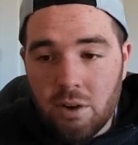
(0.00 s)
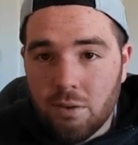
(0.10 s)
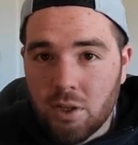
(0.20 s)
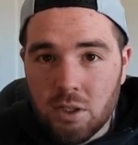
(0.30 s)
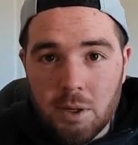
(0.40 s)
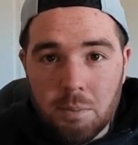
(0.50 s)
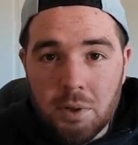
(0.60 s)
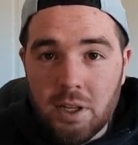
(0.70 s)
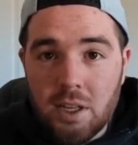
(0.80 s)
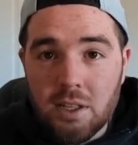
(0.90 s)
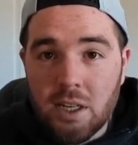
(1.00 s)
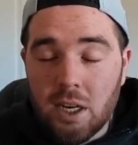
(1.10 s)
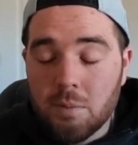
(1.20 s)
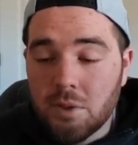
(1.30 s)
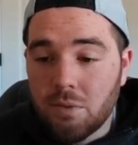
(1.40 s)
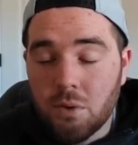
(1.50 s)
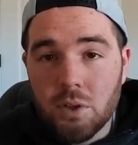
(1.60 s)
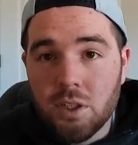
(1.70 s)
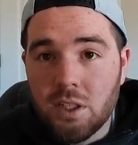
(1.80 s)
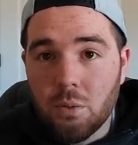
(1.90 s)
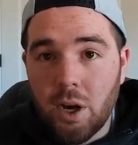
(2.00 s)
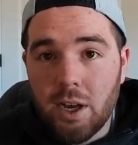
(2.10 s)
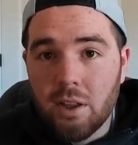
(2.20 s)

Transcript: I've talked about plenty of times. If you want to see why,